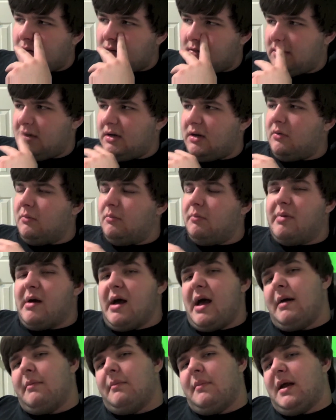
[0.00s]
you know,
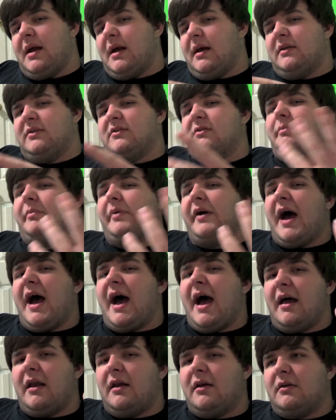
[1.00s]
Batman is a
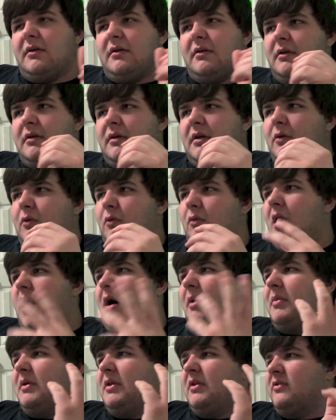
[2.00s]
bat, and
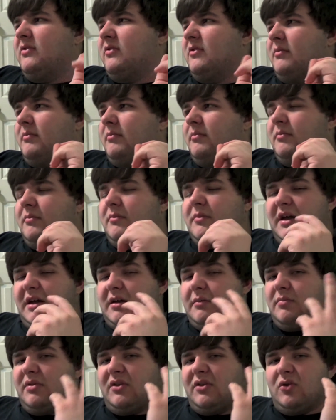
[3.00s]
Robin's a,
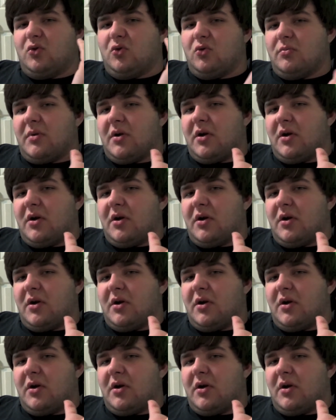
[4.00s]
like a blue